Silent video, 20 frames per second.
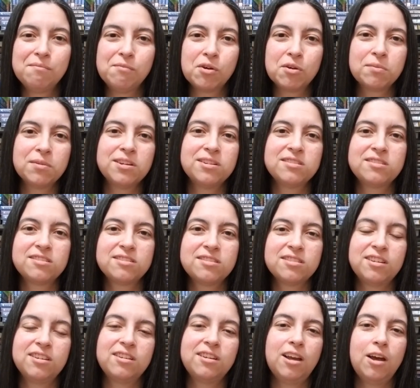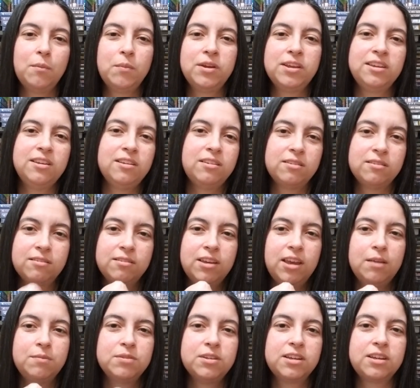more months and how many
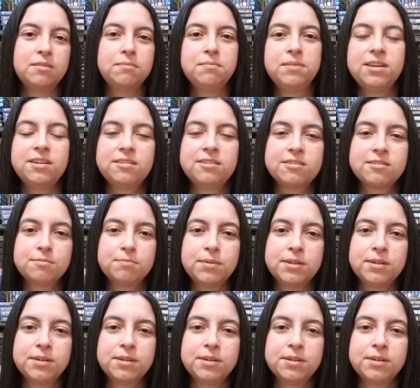games I can beat.